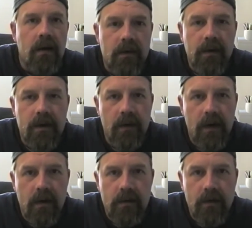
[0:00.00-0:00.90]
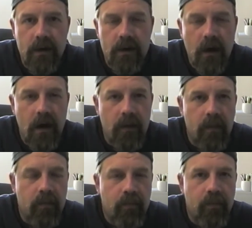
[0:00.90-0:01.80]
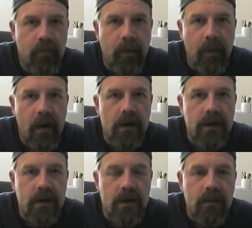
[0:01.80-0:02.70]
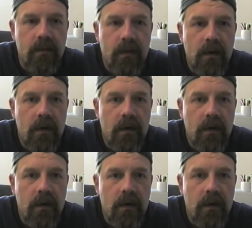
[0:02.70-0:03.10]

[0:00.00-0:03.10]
especially when it comes to where you're trying to prepare a system